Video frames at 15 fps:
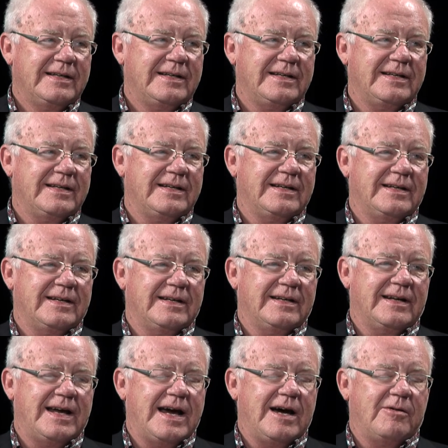in
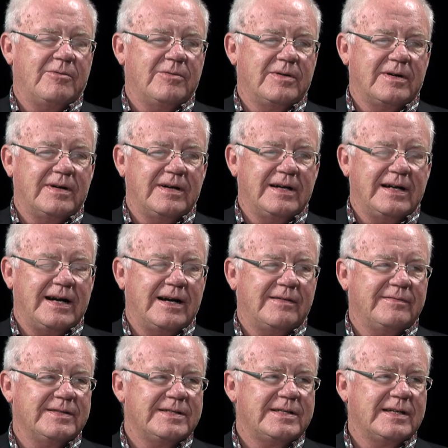how we're uh,
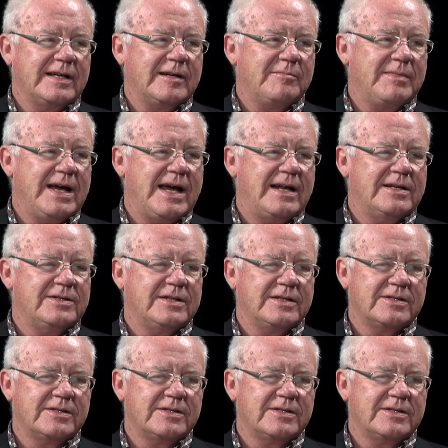harvesting and managing?